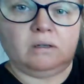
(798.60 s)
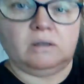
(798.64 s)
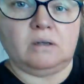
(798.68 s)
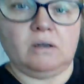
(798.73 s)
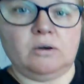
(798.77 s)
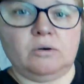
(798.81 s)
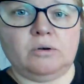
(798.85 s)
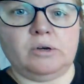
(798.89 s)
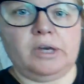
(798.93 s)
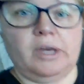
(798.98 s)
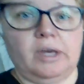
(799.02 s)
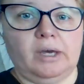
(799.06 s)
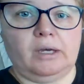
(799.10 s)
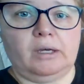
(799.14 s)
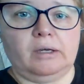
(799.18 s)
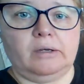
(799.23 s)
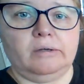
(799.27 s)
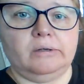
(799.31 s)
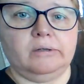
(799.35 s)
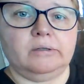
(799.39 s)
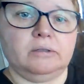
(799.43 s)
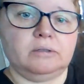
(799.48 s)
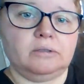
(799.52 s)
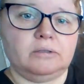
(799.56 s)
Okay,
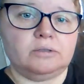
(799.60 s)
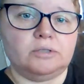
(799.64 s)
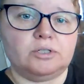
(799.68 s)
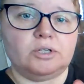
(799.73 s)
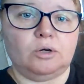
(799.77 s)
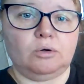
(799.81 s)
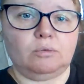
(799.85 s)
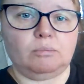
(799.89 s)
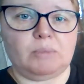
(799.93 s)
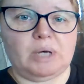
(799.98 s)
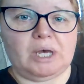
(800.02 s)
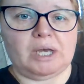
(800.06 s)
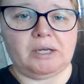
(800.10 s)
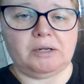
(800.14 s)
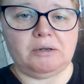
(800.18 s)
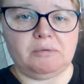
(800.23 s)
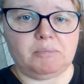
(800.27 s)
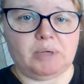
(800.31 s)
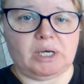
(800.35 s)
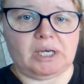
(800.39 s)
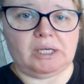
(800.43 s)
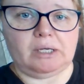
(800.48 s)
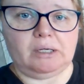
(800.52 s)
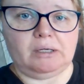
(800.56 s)
don't mind
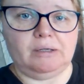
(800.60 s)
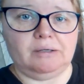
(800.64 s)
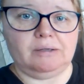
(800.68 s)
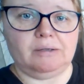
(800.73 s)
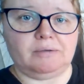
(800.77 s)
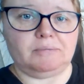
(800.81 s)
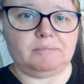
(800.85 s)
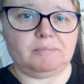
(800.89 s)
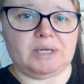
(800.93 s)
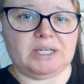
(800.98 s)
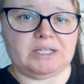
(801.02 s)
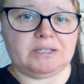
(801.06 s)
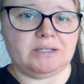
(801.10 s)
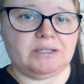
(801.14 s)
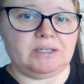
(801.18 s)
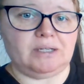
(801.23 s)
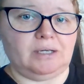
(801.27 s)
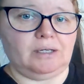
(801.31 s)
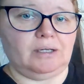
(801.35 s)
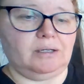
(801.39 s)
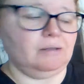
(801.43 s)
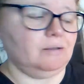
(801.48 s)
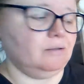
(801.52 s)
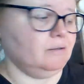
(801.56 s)
my
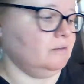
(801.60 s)
messy